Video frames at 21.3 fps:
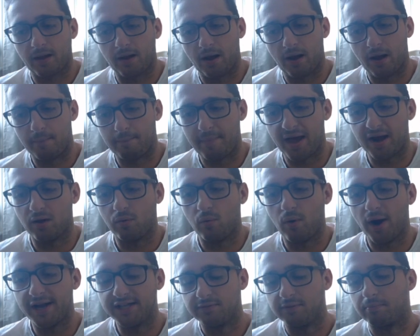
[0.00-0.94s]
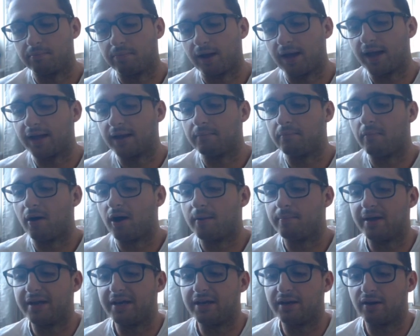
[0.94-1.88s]
a better way to be playing, in my
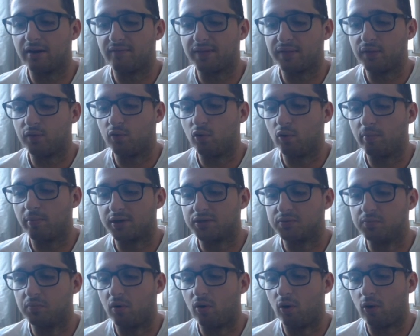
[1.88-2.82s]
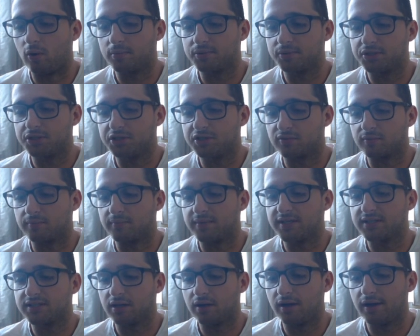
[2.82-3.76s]
opinion. I think the AWPer has more options from
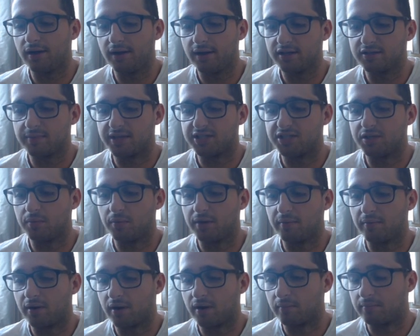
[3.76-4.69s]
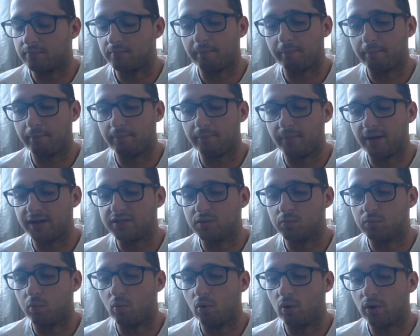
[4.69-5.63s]
this side, especially when you come into
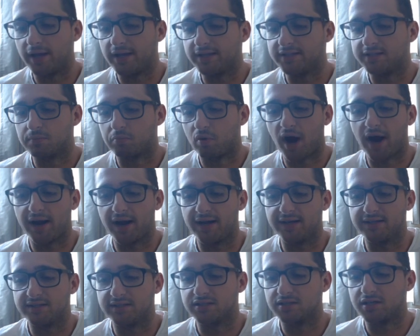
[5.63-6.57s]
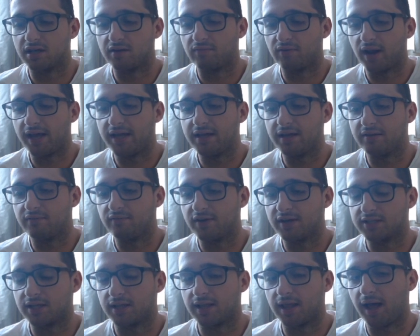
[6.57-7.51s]
walking into brackets and stuff late and things
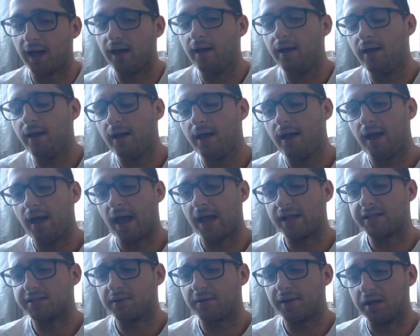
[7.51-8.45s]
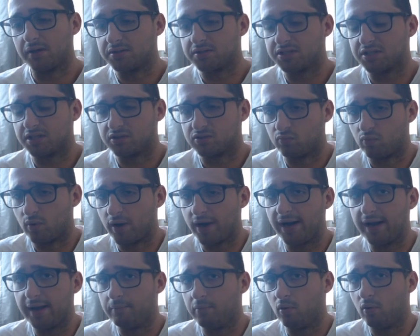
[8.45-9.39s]
like that. And something else that's
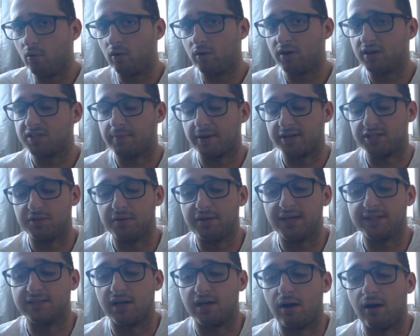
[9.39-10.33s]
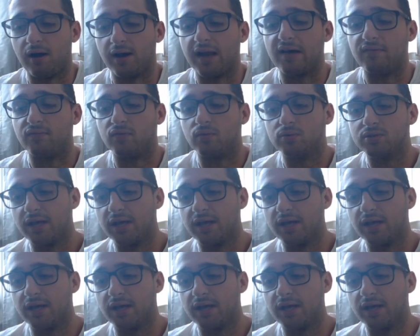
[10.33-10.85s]
really important, especially when you get to high levels,